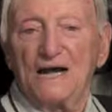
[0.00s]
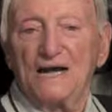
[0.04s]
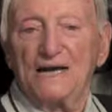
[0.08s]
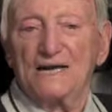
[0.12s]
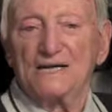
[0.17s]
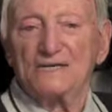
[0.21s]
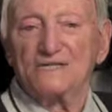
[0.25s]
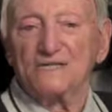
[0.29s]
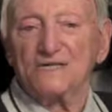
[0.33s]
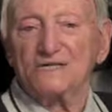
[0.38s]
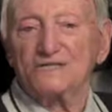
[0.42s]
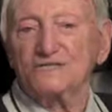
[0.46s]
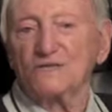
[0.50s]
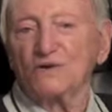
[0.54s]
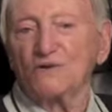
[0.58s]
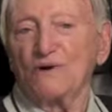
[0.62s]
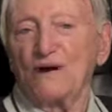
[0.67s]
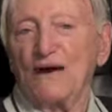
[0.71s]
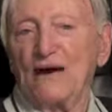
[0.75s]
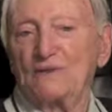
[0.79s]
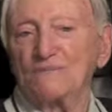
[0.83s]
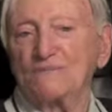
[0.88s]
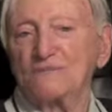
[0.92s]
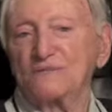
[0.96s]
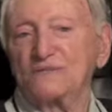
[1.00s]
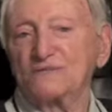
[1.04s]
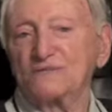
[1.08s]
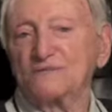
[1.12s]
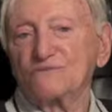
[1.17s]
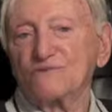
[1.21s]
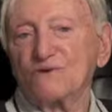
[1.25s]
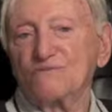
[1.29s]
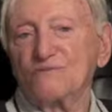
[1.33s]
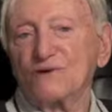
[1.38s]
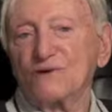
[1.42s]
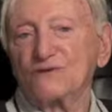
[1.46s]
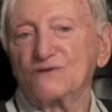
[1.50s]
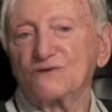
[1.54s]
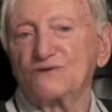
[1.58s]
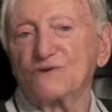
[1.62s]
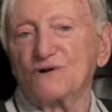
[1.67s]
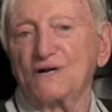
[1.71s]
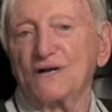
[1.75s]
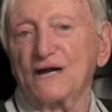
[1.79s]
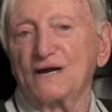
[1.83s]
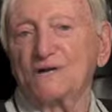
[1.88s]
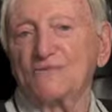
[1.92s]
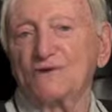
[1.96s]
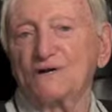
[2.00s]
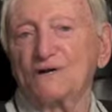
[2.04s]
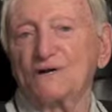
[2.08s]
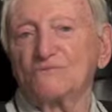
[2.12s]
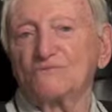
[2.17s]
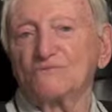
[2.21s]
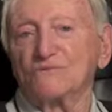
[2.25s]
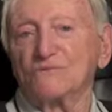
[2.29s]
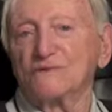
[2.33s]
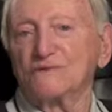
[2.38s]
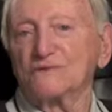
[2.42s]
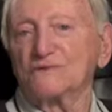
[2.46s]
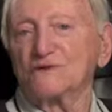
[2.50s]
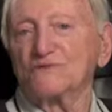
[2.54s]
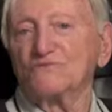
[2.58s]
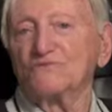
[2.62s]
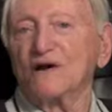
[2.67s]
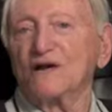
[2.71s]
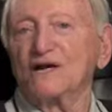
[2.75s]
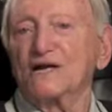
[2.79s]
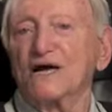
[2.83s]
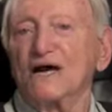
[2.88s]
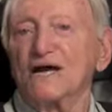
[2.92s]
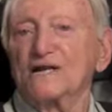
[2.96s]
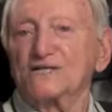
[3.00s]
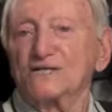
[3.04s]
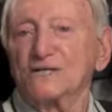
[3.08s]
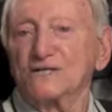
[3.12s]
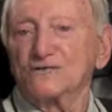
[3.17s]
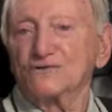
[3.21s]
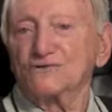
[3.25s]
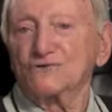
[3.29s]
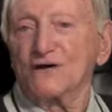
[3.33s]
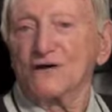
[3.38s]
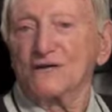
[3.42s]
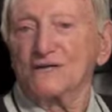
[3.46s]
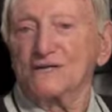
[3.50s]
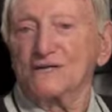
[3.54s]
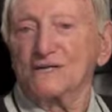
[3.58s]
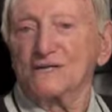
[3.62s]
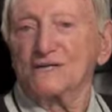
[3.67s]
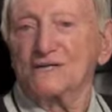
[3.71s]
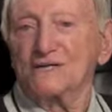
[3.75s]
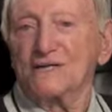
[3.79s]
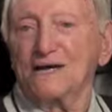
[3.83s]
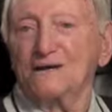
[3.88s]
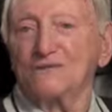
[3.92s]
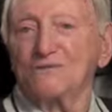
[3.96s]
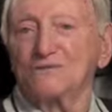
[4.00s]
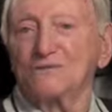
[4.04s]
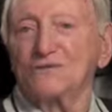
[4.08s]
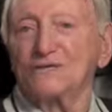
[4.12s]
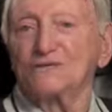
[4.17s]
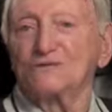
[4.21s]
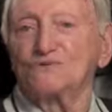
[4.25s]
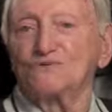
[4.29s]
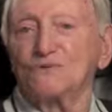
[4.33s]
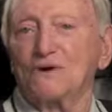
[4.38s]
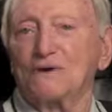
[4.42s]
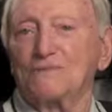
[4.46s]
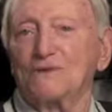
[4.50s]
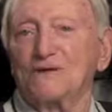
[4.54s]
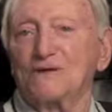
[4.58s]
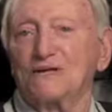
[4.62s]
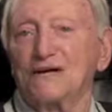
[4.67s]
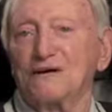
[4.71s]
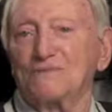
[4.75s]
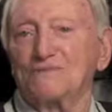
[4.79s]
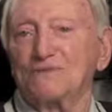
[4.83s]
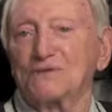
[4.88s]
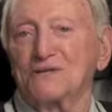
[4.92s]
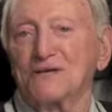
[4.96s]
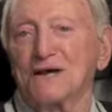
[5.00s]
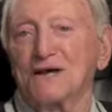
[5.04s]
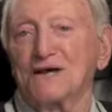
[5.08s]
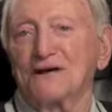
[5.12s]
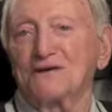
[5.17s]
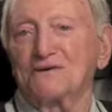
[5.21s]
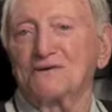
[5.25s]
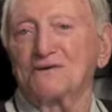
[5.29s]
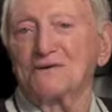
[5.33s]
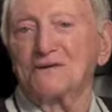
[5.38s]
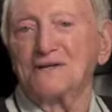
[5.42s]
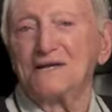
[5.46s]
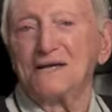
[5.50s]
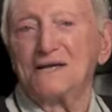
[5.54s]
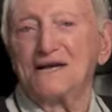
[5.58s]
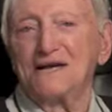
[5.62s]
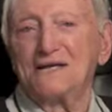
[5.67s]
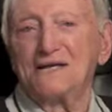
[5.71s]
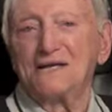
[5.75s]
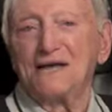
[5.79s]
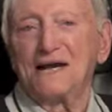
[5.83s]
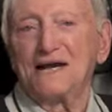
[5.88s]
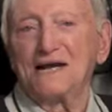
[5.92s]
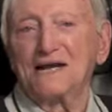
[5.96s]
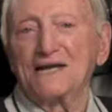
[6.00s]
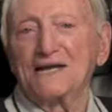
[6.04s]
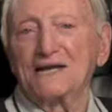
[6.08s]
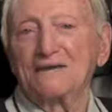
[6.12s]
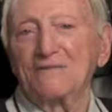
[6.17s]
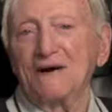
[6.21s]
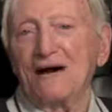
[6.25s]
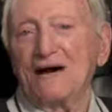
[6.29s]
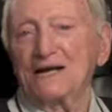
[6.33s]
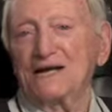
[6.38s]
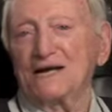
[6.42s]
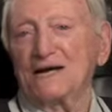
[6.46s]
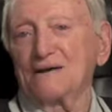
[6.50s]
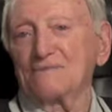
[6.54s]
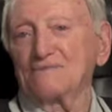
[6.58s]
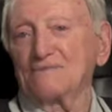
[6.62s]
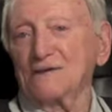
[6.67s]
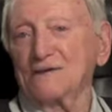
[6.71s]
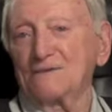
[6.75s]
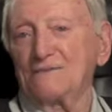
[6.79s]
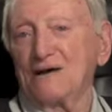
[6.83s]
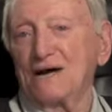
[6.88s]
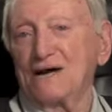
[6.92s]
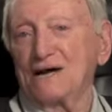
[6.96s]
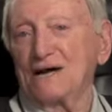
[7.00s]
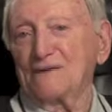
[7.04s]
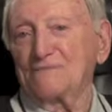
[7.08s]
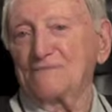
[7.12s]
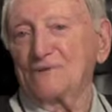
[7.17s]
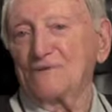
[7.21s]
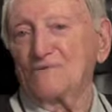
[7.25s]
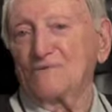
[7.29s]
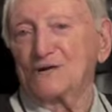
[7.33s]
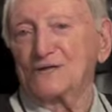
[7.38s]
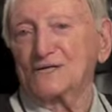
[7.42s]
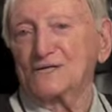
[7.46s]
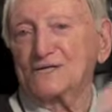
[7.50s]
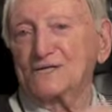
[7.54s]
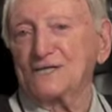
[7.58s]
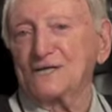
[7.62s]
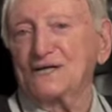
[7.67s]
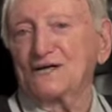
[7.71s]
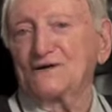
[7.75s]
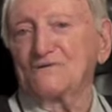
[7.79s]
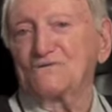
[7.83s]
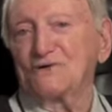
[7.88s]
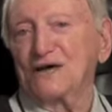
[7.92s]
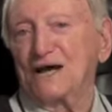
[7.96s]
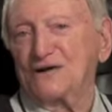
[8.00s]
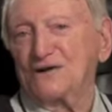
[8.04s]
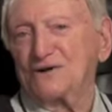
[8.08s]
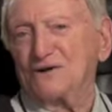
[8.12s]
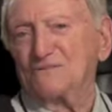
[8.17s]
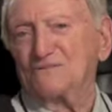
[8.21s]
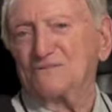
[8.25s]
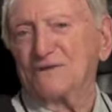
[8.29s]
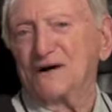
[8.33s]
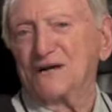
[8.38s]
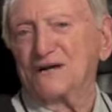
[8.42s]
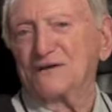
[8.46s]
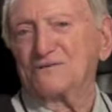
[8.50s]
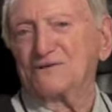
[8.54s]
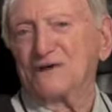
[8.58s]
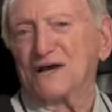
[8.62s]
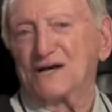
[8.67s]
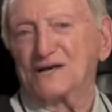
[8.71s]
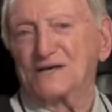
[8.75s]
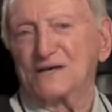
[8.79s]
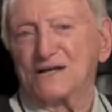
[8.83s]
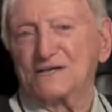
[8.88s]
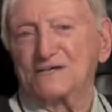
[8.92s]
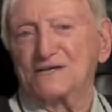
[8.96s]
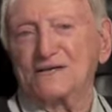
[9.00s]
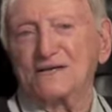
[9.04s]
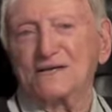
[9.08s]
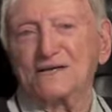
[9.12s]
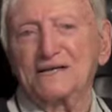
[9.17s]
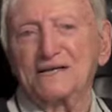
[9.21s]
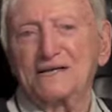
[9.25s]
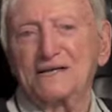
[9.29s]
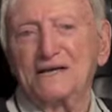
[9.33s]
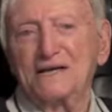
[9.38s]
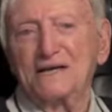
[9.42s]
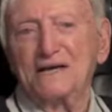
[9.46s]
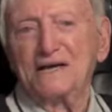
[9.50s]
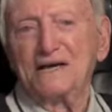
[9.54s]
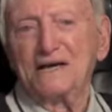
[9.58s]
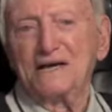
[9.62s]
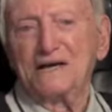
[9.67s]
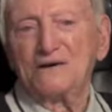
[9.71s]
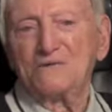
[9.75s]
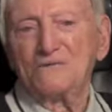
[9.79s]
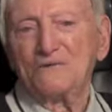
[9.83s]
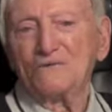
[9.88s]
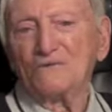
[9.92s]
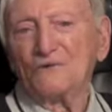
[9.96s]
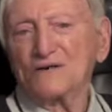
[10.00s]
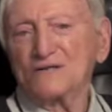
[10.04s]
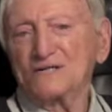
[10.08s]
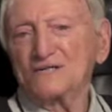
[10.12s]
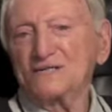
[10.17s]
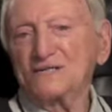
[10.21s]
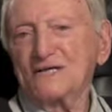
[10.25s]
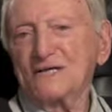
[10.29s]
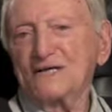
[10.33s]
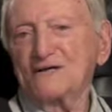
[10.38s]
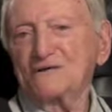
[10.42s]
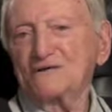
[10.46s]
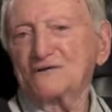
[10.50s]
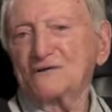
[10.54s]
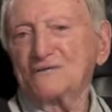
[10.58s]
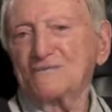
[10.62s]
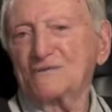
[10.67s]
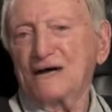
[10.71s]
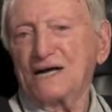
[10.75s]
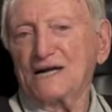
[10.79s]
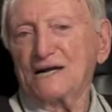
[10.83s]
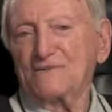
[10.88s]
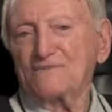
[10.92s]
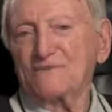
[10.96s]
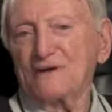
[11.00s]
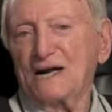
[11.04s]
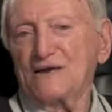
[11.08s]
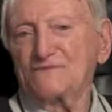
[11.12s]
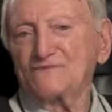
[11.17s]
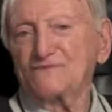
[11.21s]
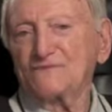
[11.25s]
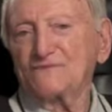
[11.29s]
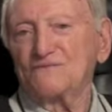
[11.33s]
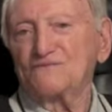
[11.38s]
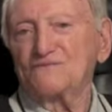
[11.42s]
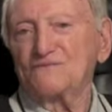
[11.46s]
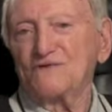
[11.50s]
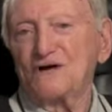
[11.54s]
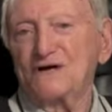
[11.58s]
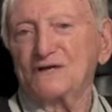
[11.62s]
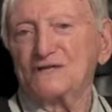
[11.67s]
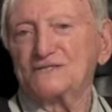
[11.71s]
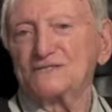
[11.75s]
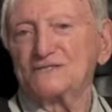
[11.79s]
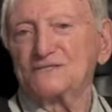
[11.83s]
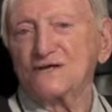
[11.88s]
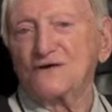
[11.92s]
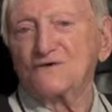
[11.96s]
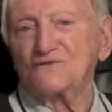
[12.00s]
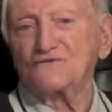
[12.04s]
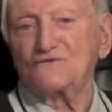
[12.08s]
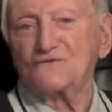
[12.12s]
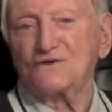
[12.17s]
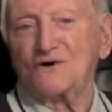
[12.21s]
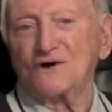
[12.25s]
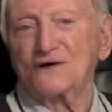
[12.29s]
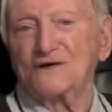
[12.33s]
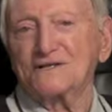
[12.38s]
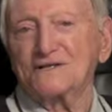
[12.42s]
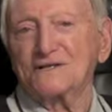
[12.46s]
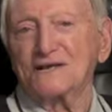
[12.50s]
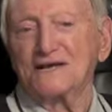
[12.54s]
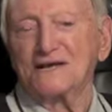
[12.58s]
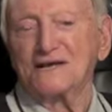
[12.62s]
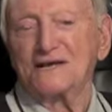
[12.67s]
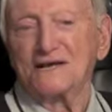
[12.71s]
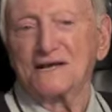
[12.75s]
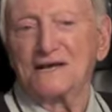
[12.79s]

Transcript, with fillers: and it just so happens we went through an area, the red light district, and there were these women up there yelling, "Come on up! Come on up! We want to see you!" We had no money, we had nothing. We want to see you. Come on up, have some fun, so forth.